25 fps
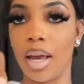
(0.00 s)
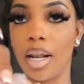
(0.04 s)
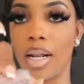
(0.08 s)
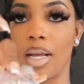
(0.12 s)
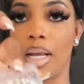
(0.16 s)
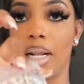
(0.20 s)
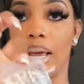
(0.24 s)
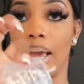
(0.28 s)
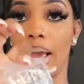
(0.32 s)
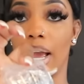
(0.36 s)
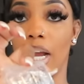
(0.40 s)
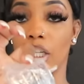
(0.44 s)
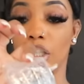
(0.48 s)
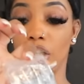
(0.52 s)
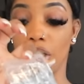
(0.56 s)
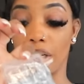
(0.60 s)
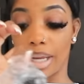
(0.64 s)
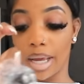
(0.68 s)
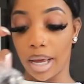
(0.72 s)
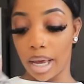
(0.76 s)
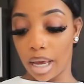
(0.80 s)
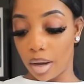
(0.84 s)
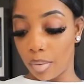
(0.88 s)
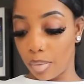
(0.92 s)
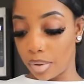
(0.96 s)
And then it actually
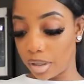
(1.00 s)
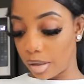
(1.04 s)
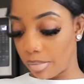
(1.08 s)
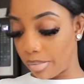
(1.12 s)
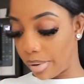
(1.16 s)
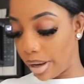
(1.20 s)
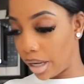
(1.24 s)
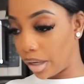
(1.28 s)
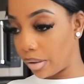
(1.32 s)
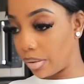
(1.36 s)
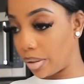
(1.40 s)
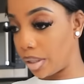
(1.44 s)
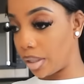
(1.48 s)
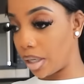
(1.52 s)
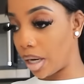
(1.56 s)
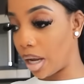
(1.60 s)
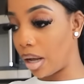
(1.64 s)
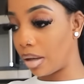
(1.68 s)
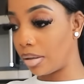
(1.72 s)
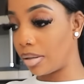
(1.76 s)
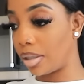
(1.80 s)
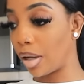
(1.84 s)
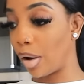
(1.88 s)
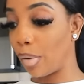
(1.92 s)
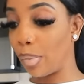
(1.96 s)
came with the batteries,
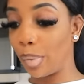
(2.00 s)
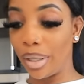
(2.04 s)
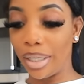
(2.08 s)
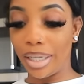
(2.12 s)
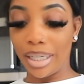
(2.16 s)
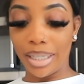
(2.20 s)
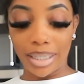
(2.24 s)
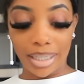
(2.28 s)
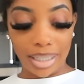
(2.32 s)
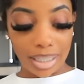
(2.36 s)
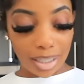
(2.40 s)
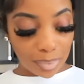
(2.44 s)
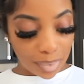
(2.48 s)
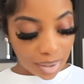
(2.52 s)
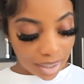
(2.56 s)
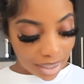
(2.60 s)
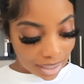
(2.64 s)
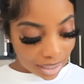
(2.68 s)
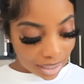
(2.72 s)
y'all. So we good, we